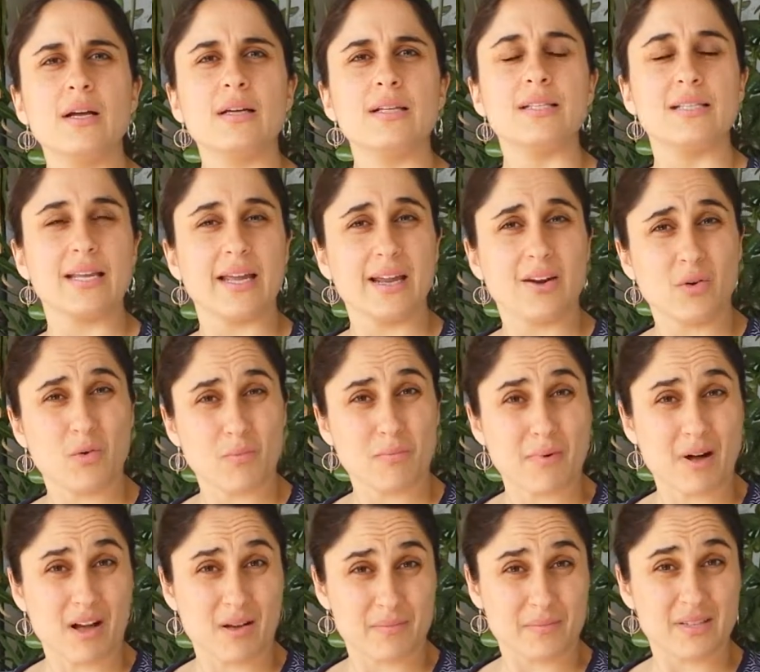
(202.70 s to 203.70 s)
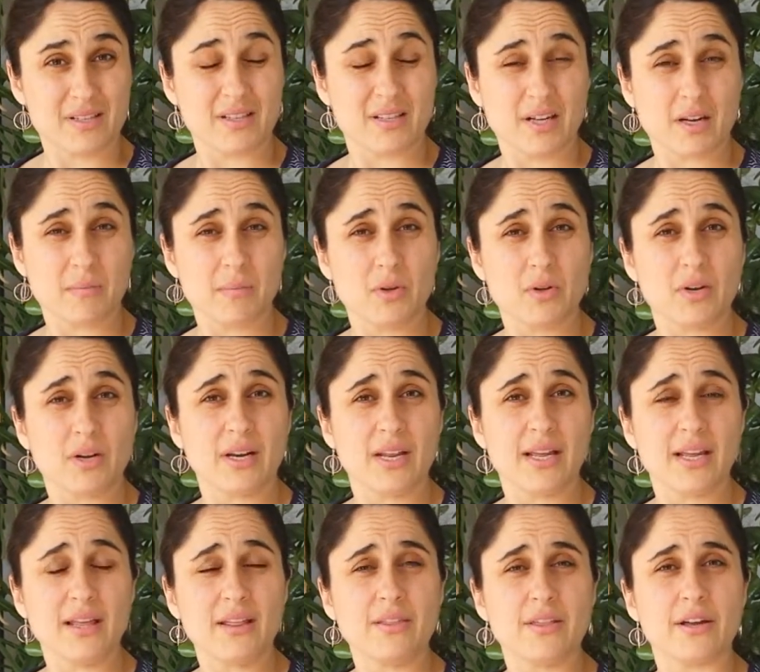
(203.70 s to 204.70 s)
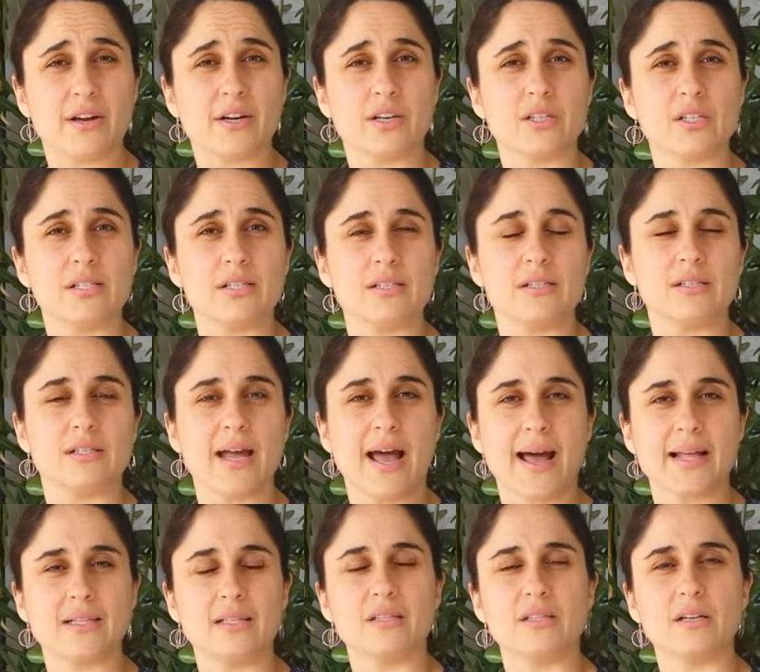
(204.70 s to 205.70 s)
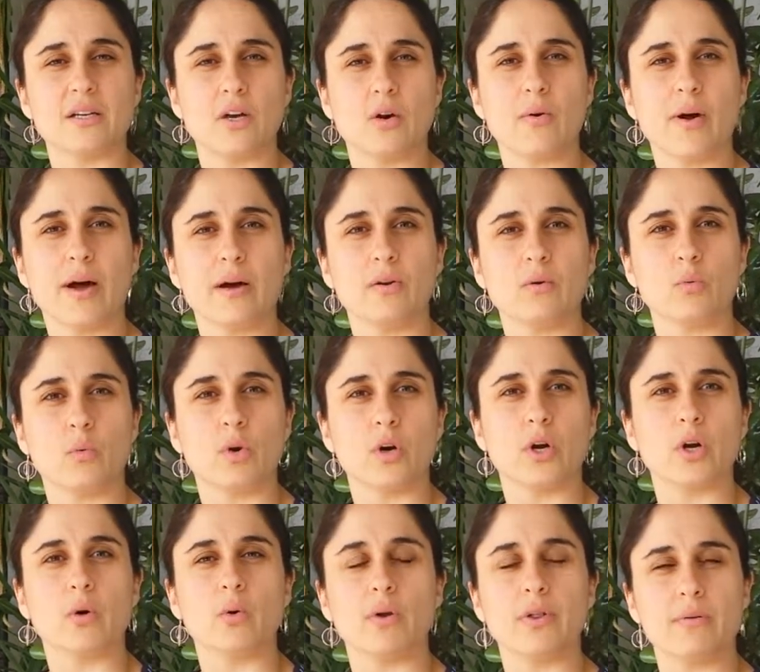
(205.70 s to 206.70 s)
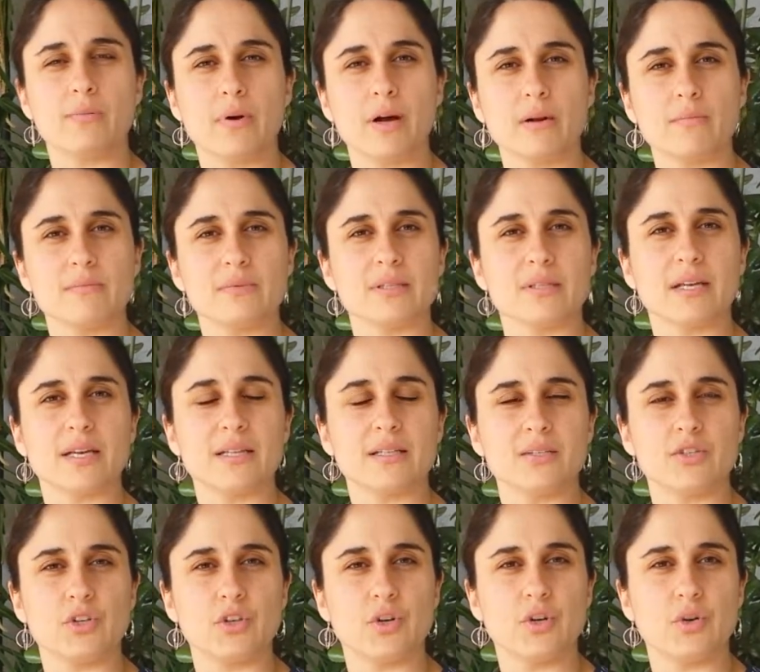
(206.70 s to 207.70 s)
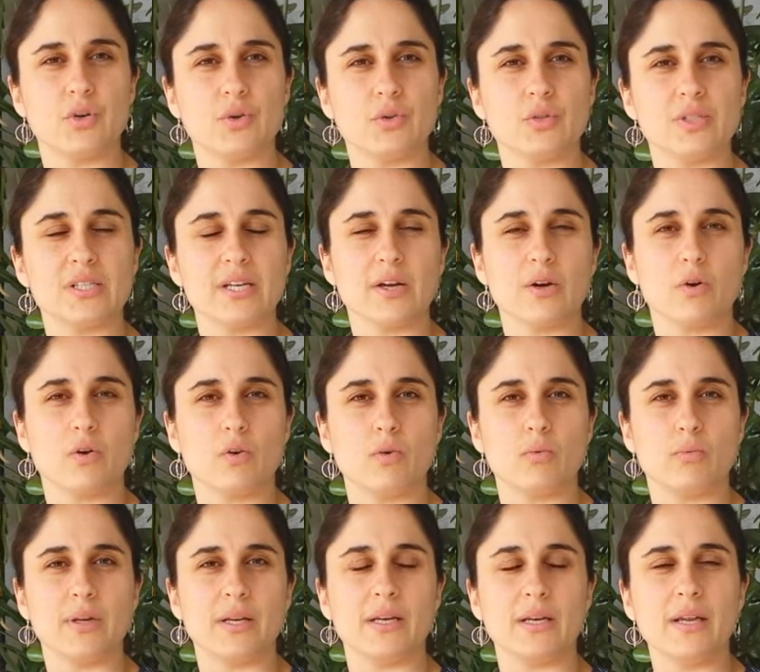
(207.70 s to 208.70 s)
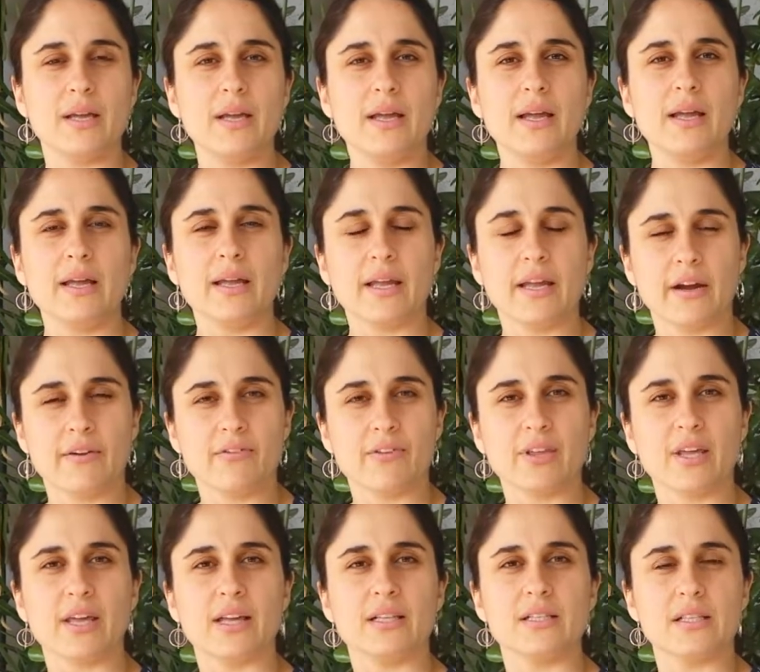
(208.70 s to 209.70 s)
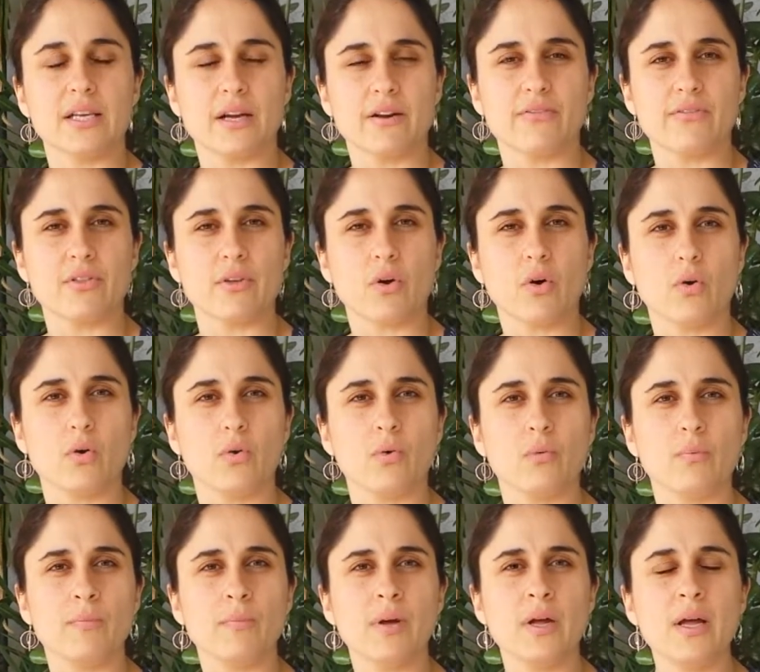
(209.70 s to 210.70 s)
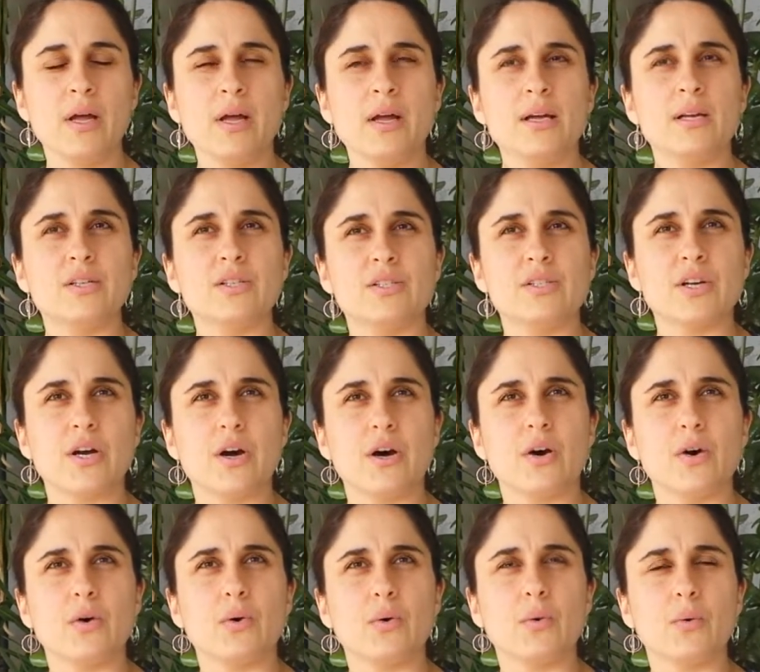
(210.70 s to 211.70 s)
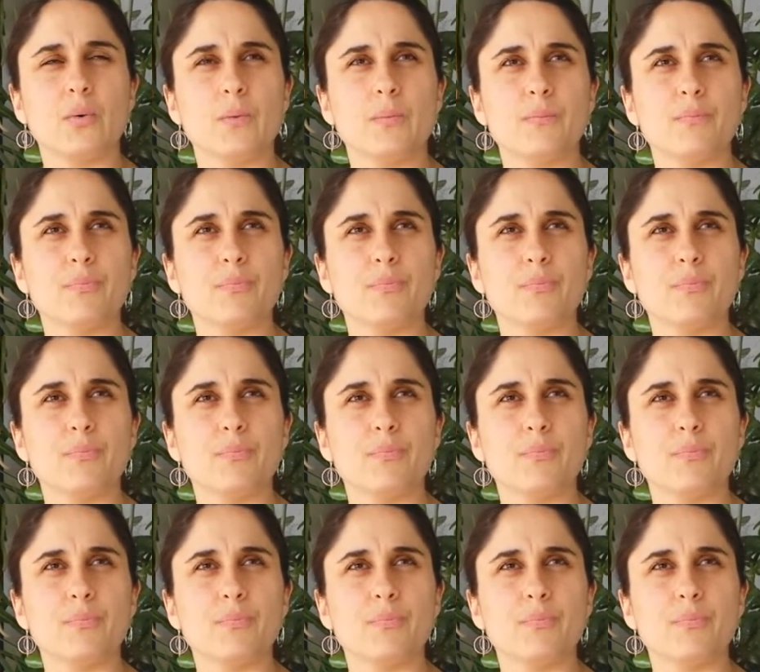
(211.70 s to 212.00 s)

stay-at-home moms in the community. There's dads that go out and work while the moms get to stay home and care for the kids, care for the home. So